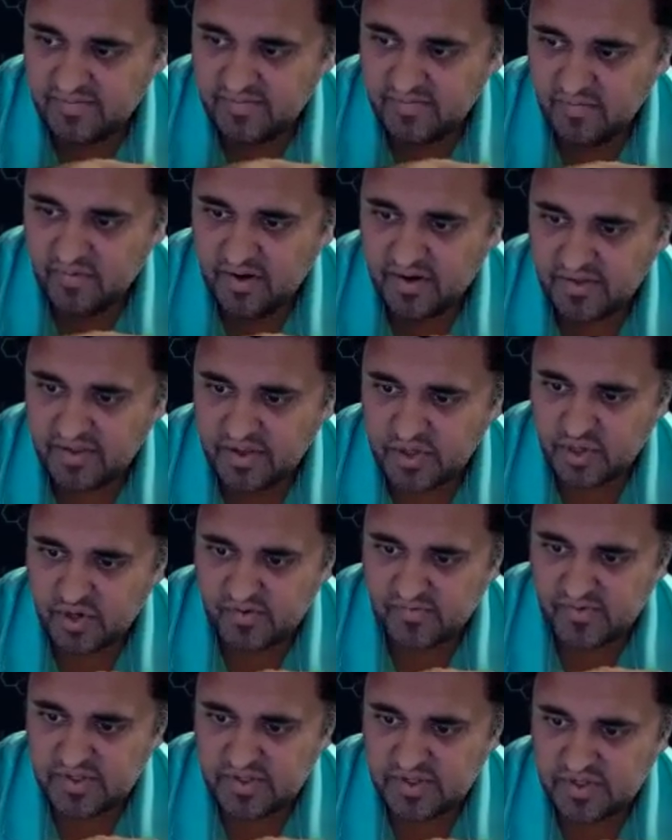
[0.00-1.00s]
where the
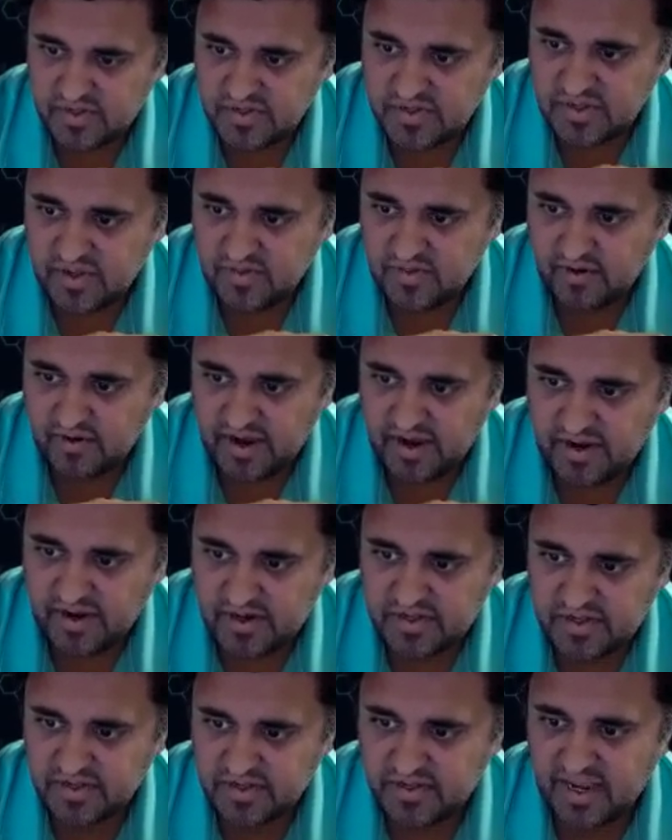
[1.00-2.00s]
services and
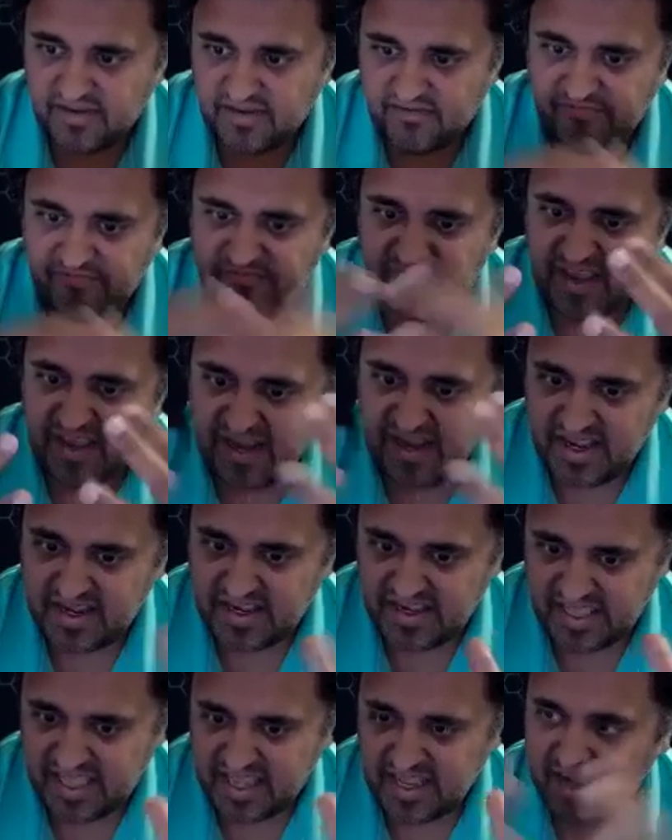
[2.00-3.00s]
products kind of fit
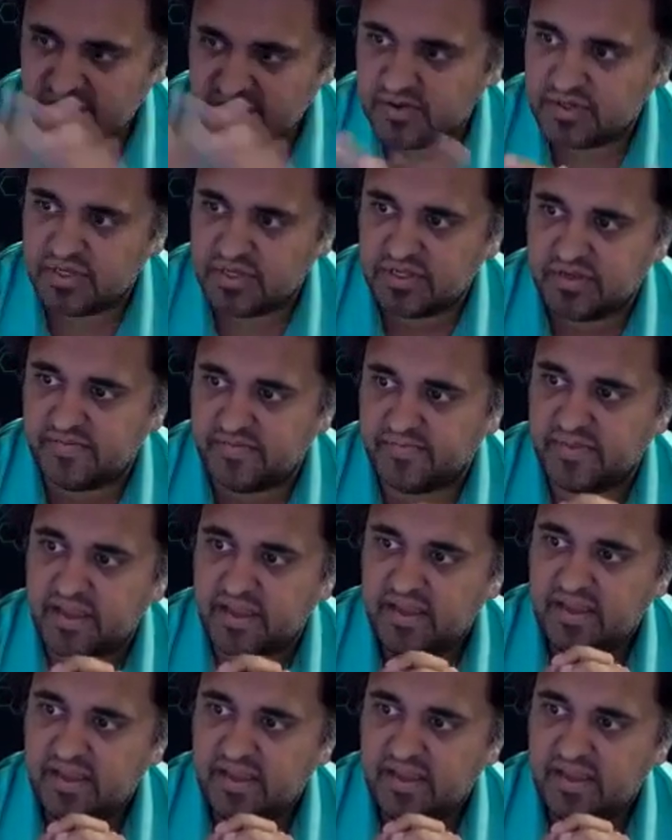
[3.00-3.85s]
into that ecosystem.